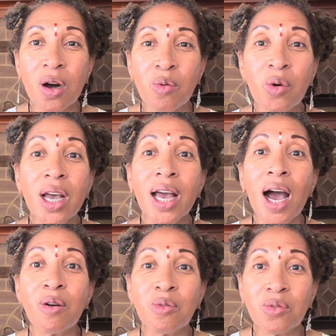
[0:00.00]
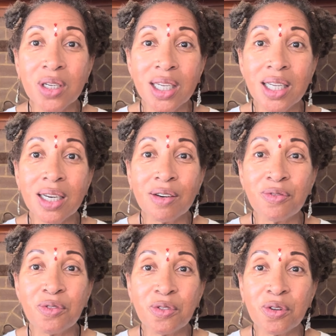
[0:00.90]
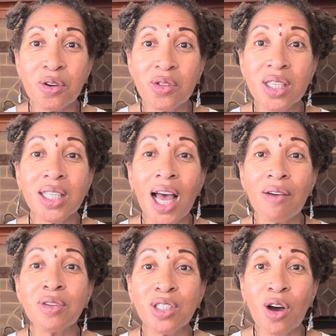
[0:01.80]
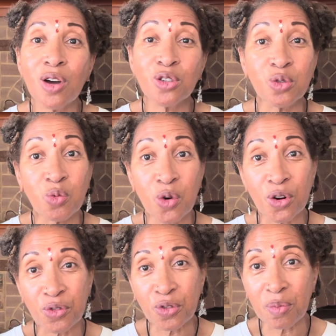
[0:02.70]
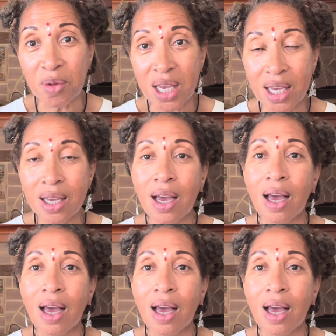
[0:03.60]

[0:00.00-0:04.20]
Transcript: way I would love for this avatar to work for me,